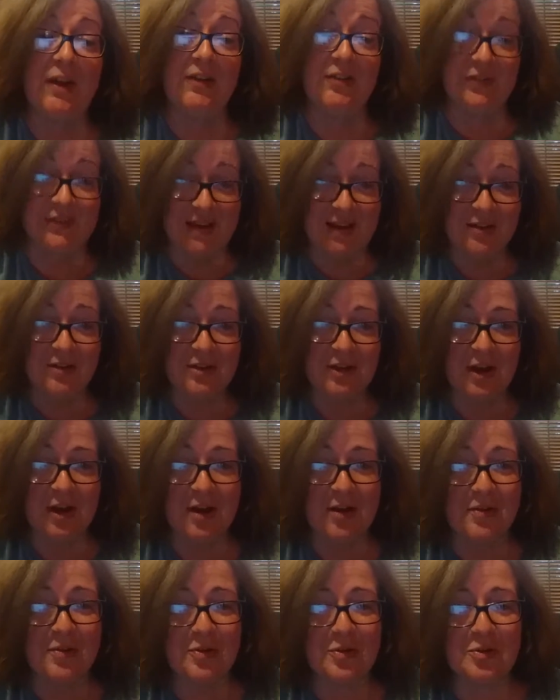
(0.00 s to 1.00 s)
I stand
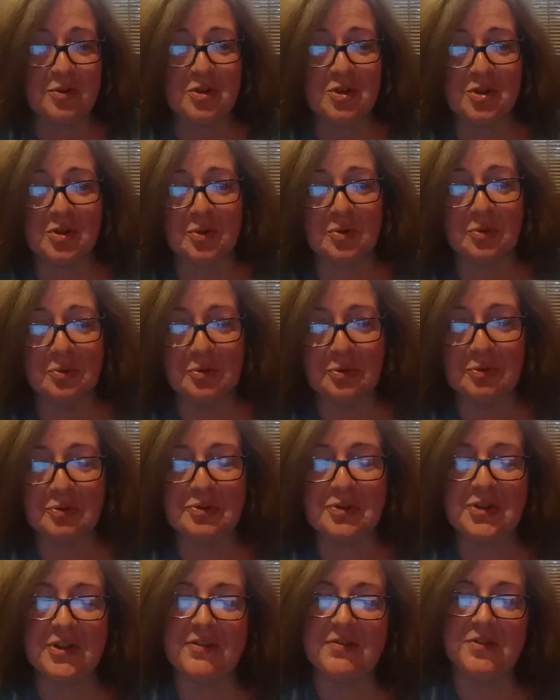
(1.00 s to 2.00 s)
on the
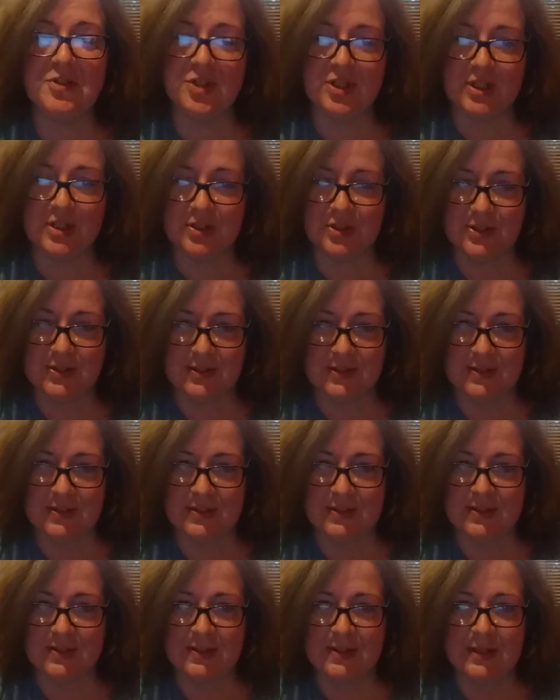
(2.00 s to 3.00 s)
shoulders of
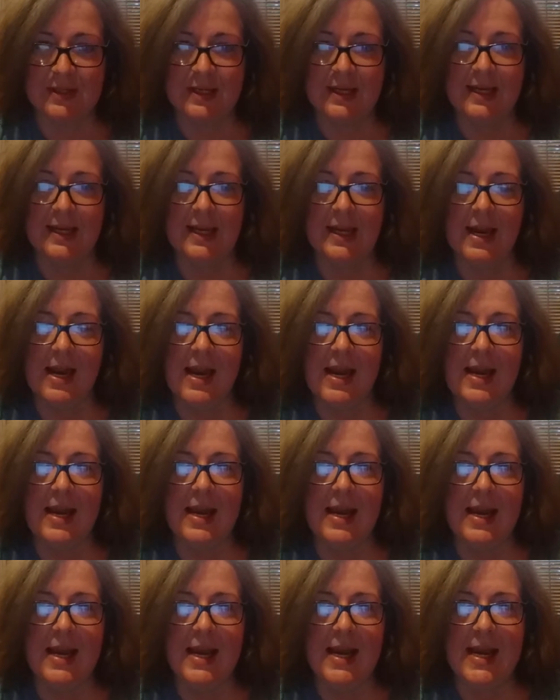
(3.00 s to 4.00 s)
geniuses
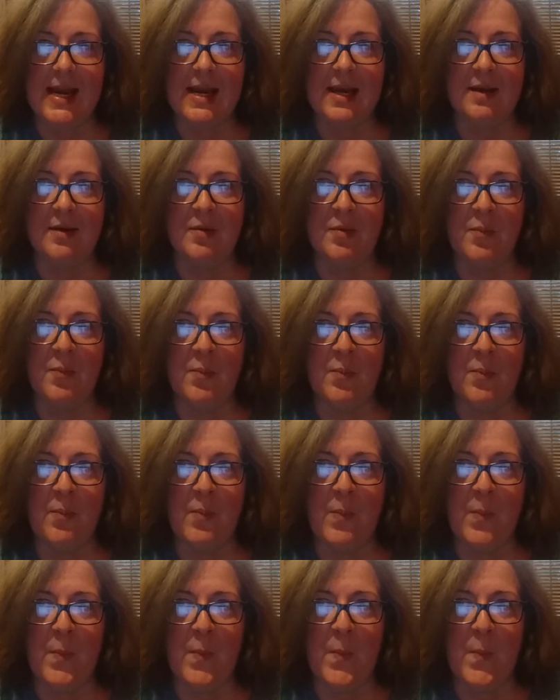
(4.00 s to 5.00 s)
in
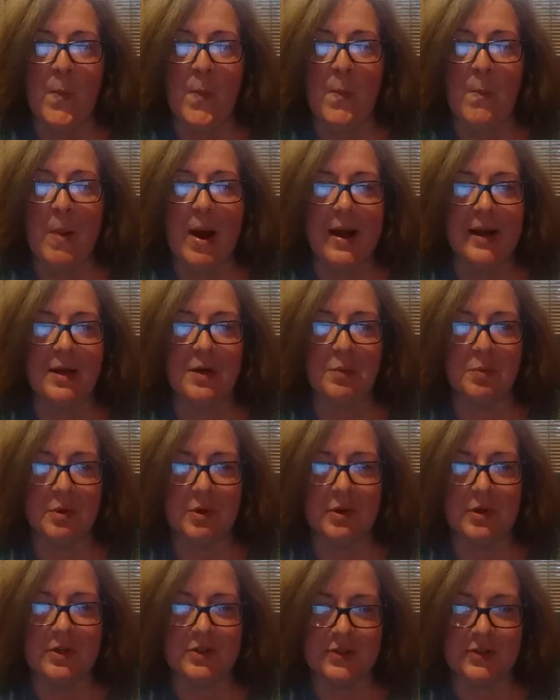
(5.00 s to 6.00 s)
my
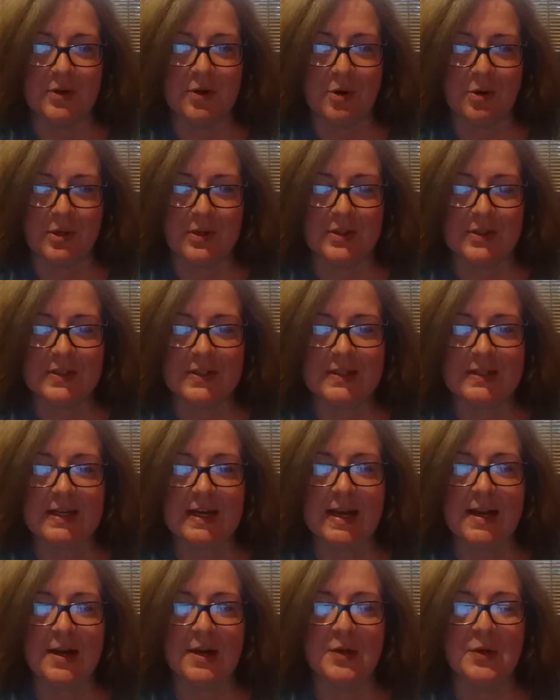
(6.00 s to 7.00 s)
career as an artist,
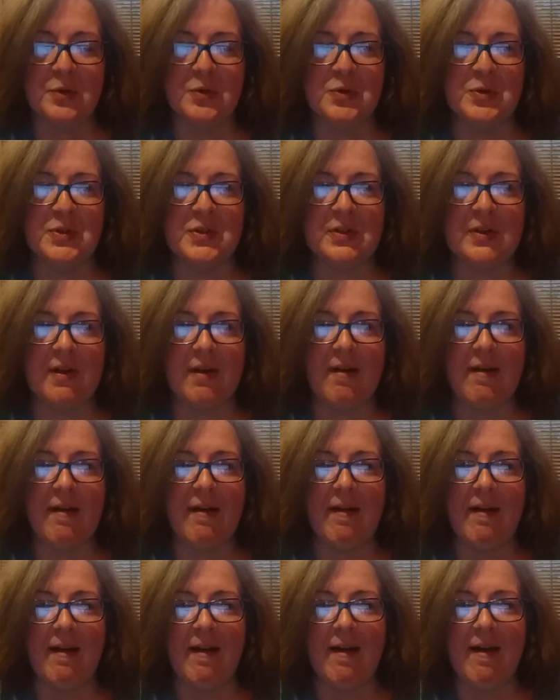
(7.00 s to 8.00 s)
as
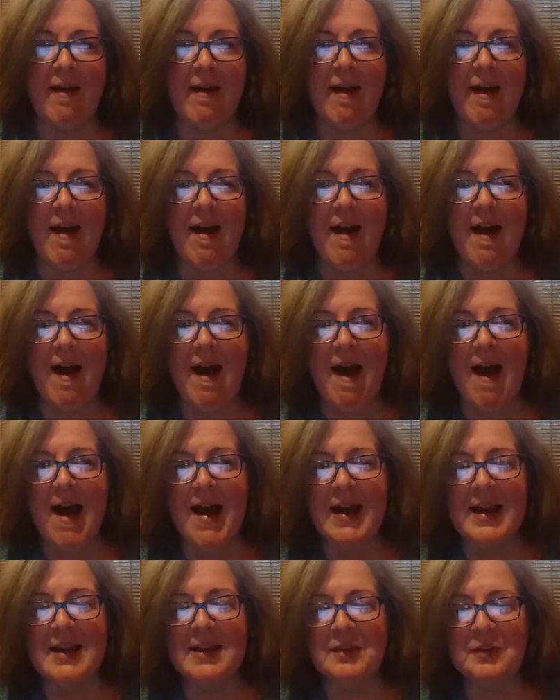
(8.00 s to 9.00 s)

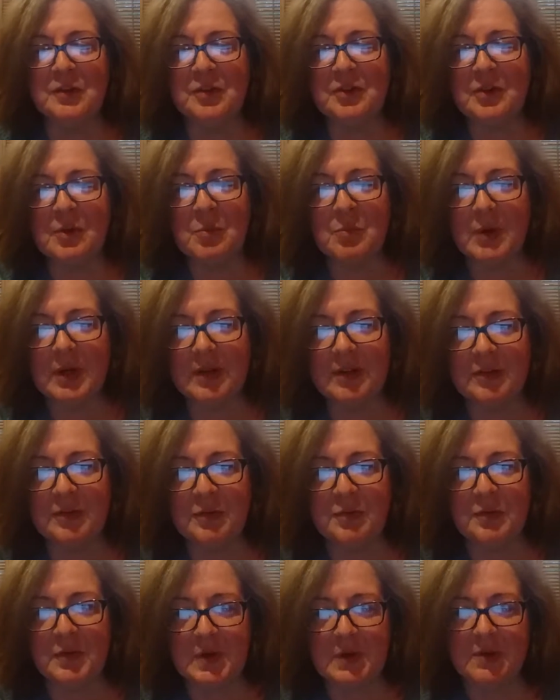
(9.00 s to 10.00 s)
I in some ways
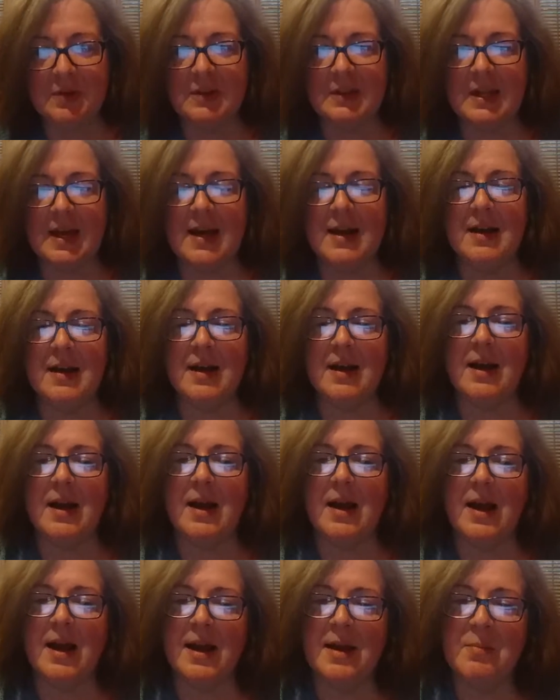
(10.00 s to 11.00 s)
feel that
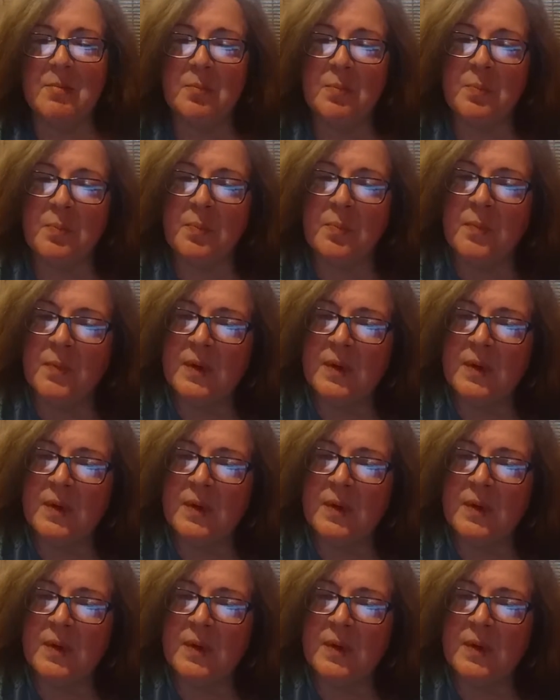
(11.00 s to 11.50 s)
I'm